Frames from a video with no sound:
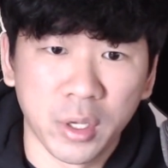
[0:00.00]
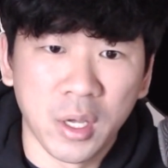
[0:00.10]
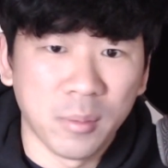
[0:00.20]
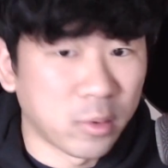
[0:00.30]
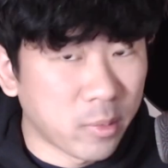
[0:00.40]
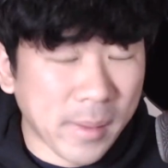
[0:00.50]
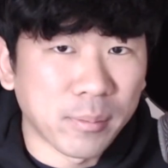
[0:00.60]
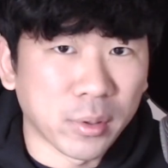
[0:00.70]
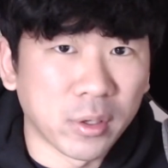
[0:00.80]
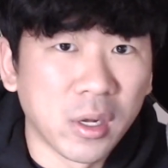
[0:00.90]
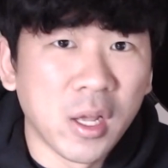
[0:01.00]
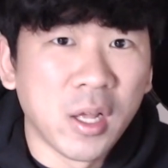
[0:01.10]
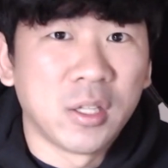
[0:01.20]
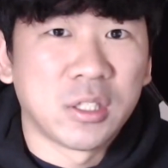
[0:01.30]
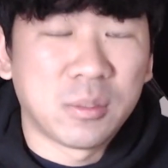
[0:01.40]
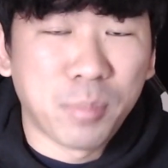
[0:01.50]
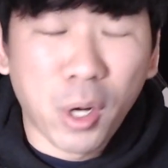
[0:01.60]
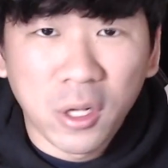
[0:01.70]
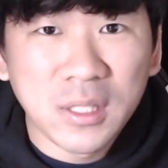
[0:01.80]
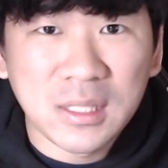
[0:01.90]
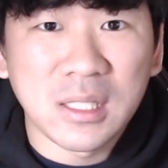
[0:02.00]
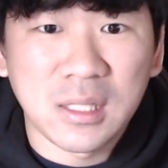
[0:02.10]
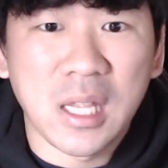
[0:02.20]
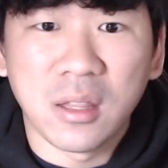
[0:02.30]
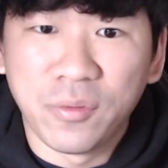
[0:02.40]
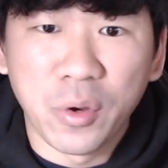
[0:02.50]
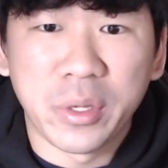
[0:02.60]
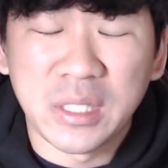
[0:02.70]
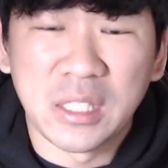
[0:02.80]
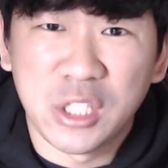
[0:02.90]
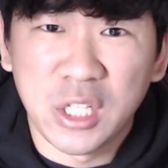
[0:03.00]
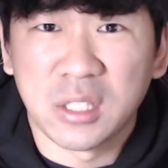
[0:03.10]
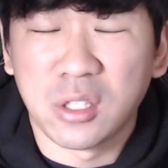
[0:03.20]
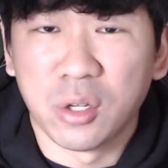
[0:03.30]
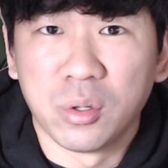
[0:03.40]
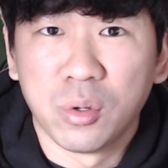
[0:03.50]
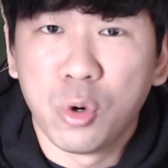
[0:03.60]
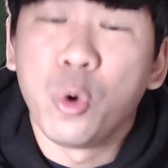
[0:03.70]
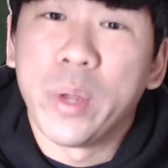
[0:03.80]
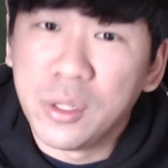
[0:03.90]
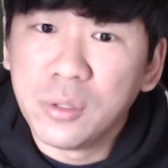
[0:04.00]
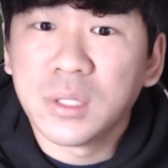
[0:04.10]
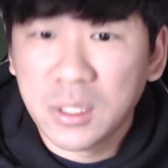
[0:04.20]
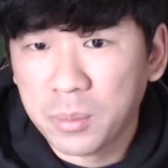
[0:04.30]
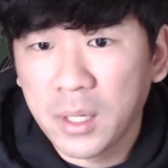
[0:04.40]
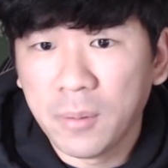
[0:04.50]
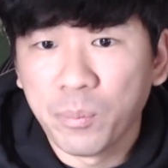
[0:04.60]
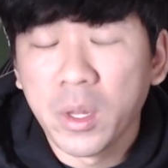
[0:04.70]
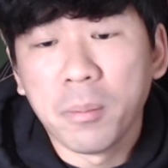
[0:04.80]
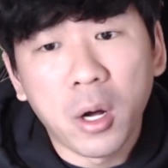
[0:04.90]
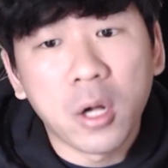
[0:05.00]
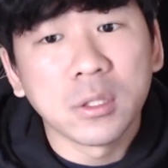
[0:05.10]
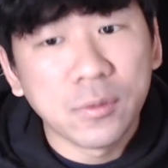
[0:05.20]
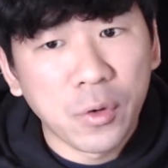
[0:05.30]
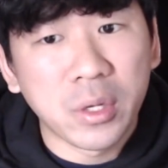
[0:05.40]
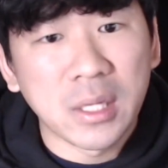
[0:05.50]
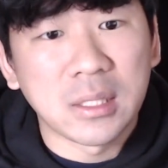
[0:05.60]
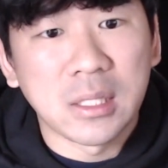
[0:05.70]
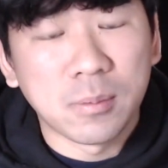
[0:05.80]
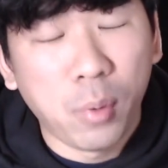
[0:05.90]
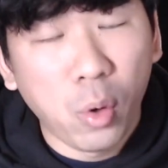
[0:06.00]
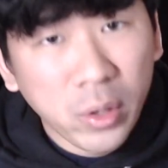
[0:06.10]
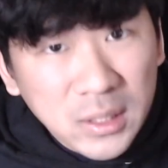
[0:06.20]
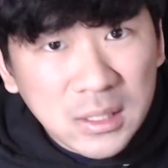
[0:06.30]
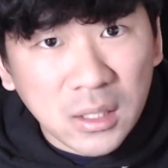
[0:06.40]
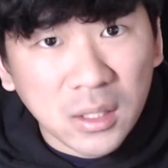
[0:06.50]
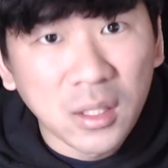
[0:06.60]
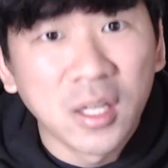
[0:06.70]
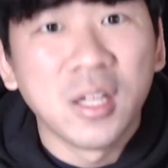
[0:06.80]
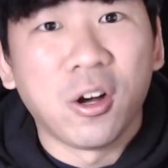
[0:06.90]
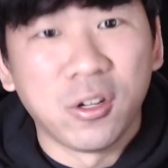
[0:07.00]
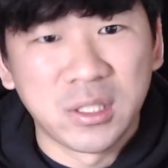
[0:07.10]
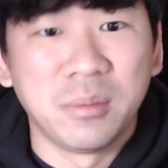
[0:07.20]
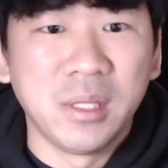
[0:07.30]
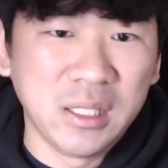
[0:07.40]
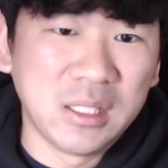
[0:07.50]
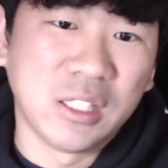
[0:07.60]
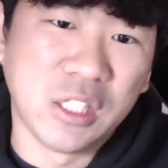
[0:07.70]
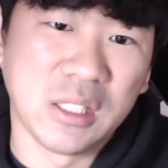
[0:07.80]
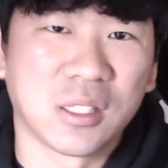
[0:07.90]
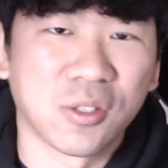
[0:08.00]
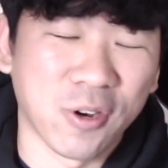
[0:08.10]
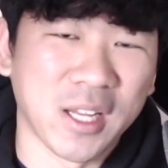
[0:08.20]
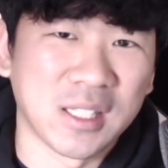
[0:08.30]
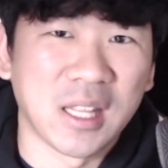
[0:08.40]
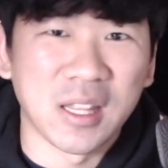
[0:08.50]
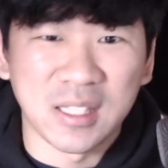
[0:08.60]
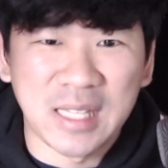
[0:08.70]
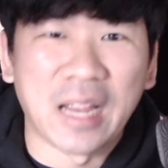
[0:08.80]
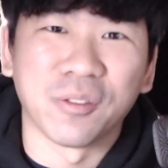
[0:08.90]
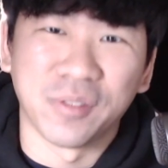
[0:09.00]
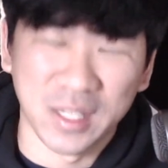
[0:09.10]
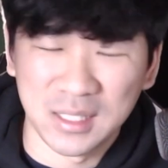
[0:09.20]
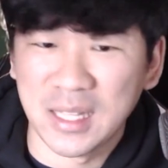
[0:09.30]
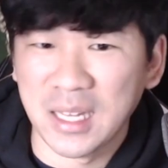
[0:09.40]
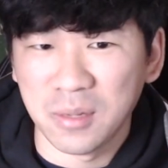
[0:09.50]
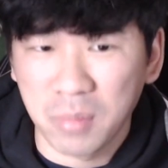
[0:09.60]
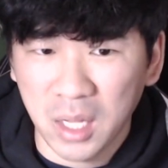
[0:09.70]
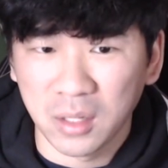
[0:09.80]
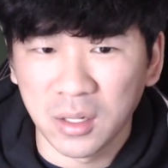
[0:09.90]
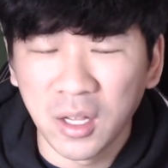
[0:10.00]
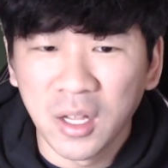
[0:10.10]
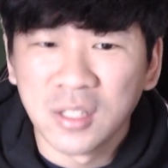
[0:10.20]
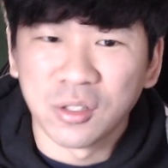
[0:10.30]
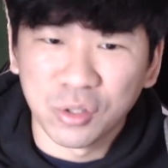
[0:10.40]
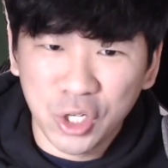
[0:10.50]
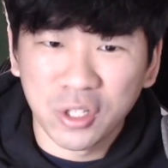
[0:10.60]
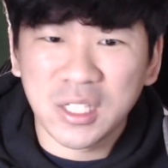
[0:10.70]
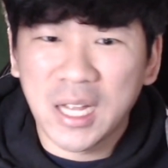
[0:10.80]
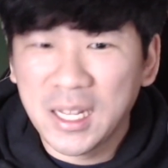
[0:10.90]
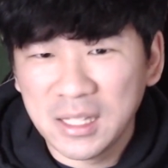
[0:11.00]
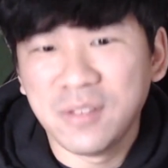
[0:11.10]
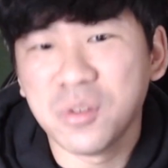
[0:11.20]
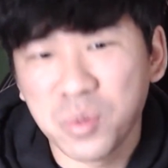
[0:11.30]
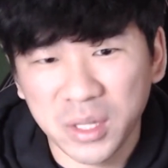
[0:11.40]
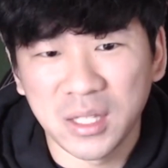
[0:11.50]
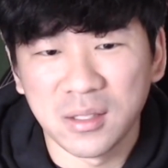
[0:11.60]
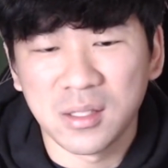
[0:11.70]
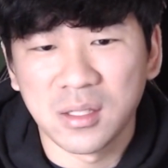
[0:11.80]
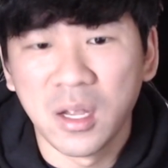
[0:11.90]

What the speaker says: But remember, Paul doesn't say the focus is just on who we used to be. Paul's focus is pointing ultimately to Jesus Christ and the sacrifice that he made. So church, I leave you with this.